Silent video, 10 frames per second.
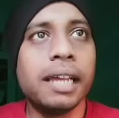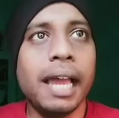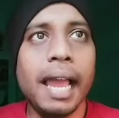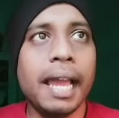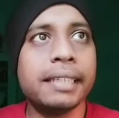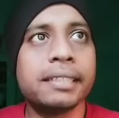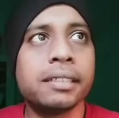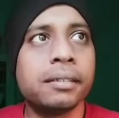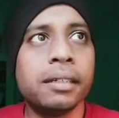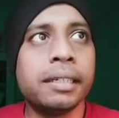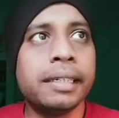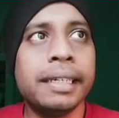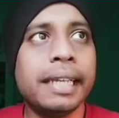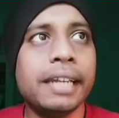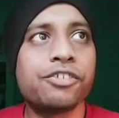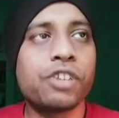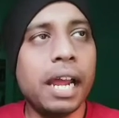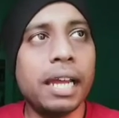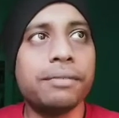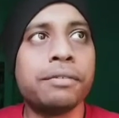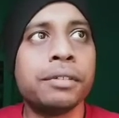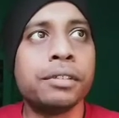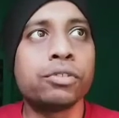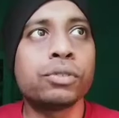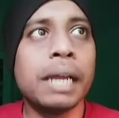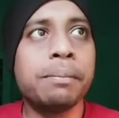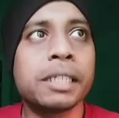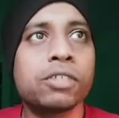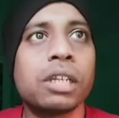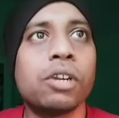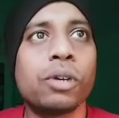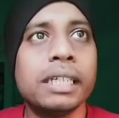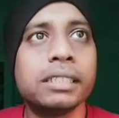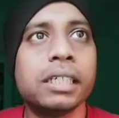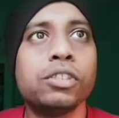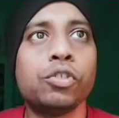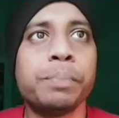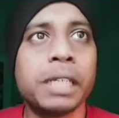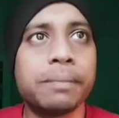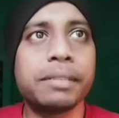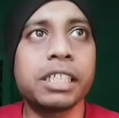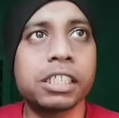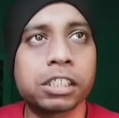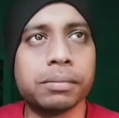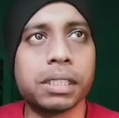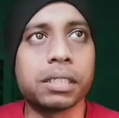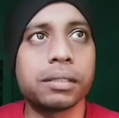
and he can drive to that particular location to pick up the customer.